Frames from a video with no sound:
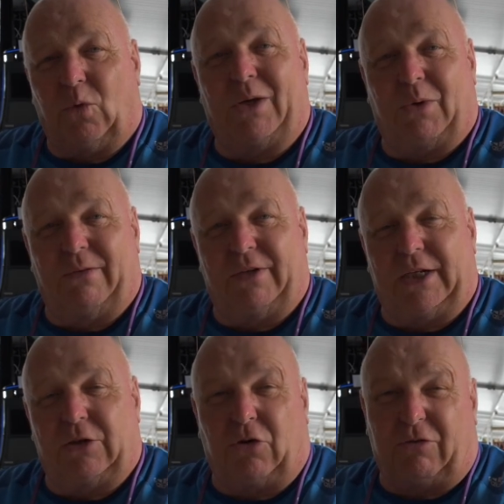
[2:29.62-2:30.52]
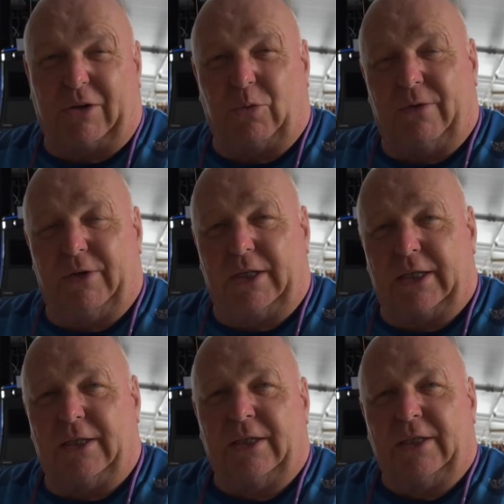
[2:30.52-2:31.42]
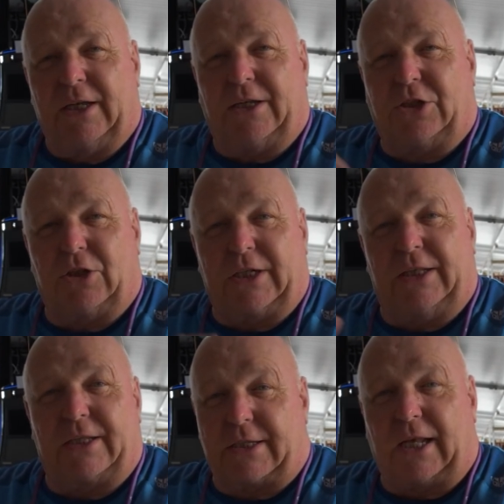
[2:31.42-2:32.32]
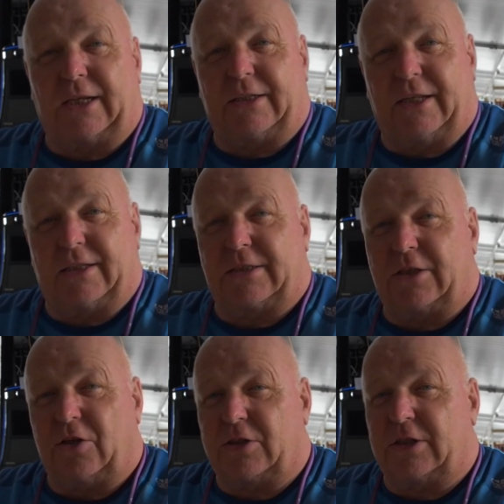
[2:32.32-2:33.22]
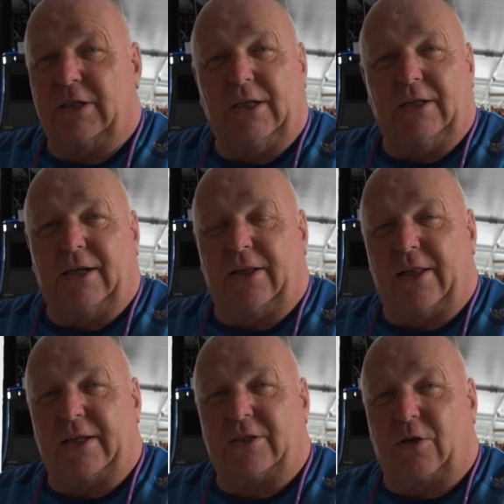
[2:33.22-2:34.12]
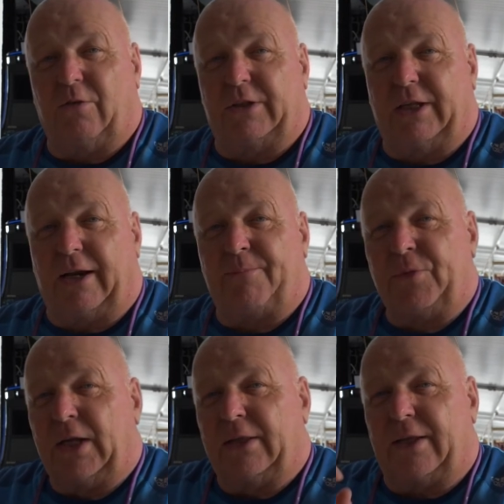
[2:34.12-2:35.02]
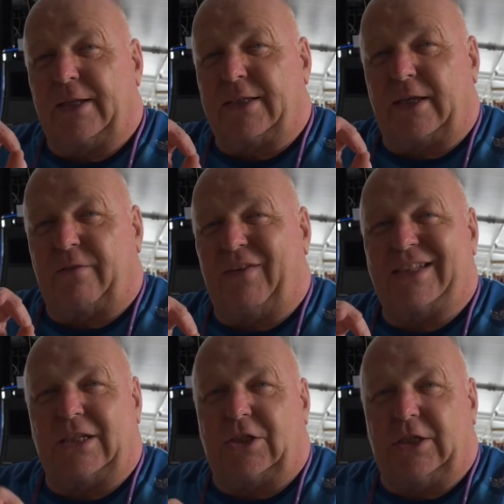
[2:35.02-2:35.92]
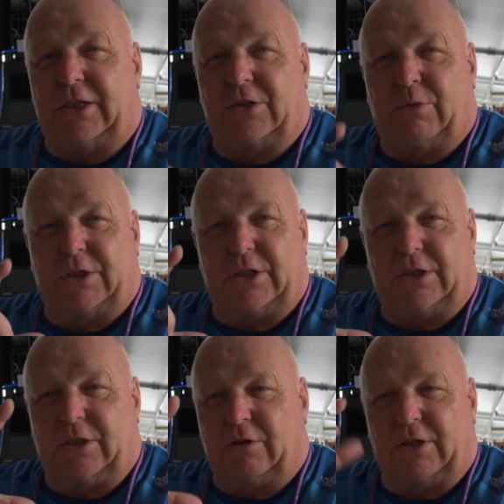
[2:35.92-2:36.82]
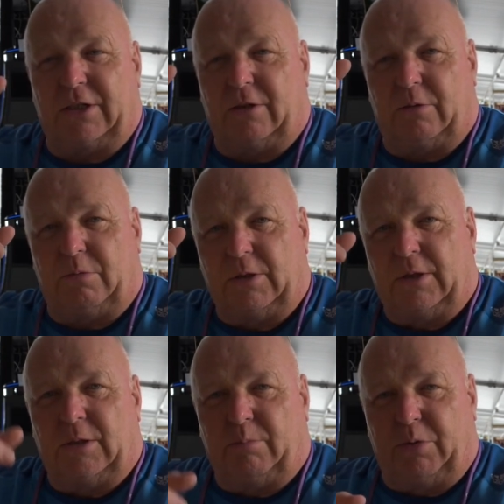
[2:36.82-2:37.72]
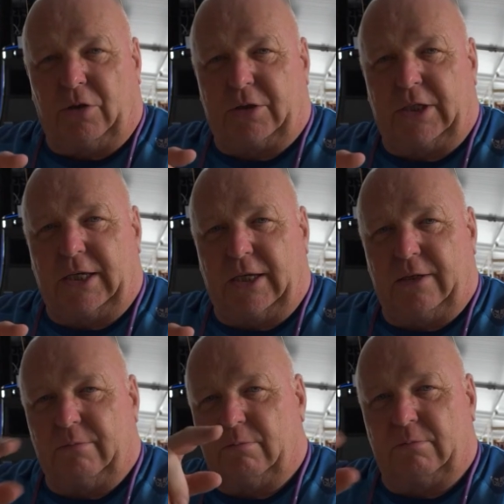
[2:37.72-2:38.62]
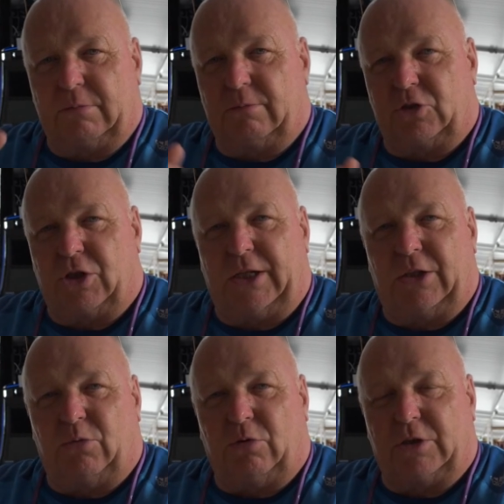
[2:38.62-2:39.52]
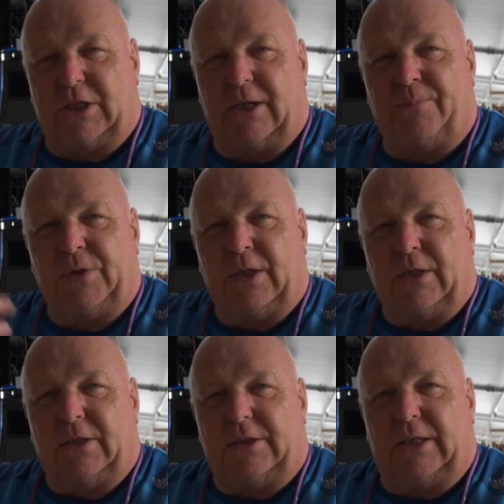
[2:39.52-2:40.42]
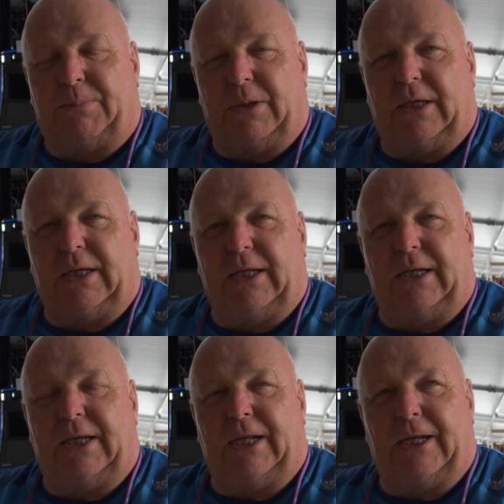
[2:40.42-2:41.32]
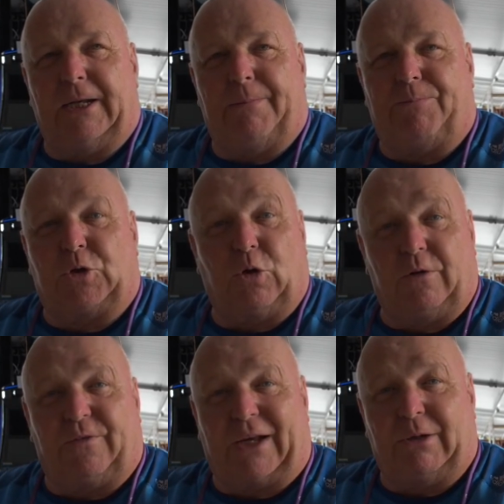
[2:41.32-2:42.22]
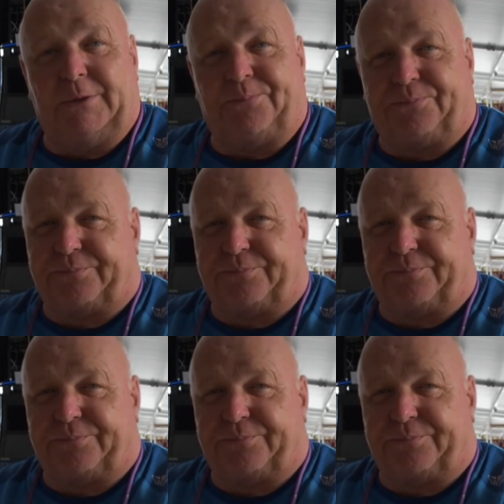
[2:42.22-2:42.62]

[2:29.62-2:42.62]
white wine vinegar or red wine vinegar and chuck it in the salad, and that's tossed, and then that's covered then. Then I take a feta cheese, which is, you know, the little block you get, drain the water, dip it in corn flour,